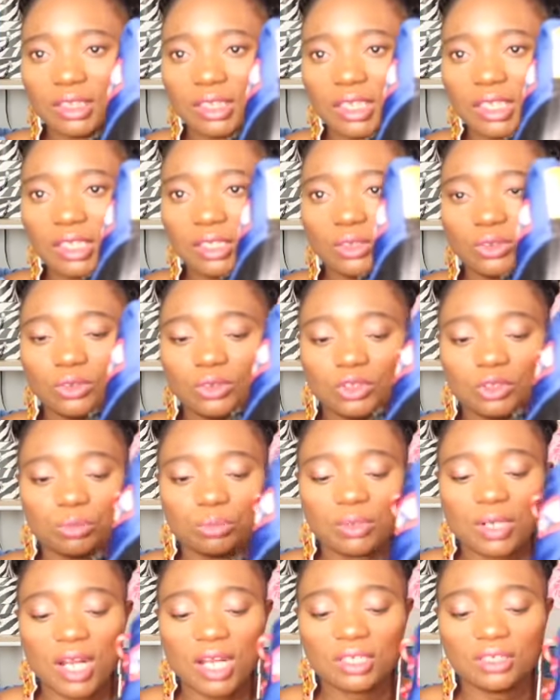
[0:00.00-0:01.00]
It looks
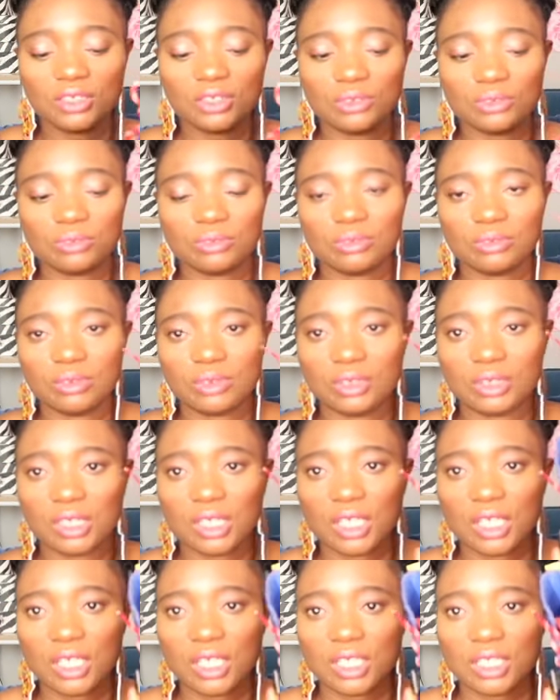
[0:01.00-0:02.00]
brand new.
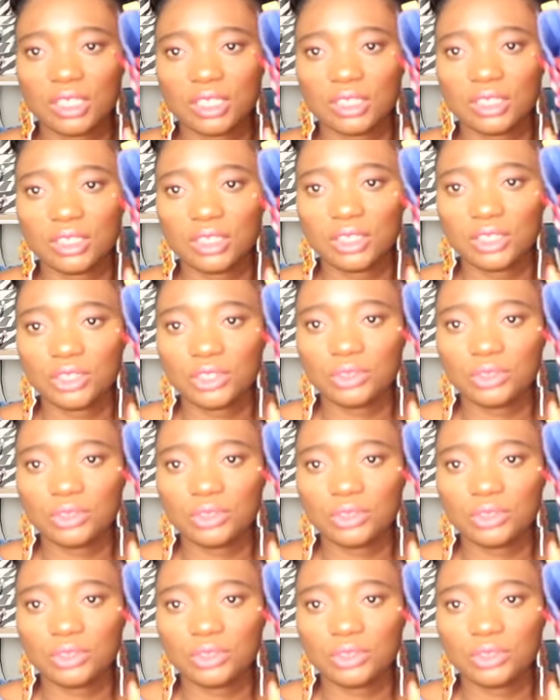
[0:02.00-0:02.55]
These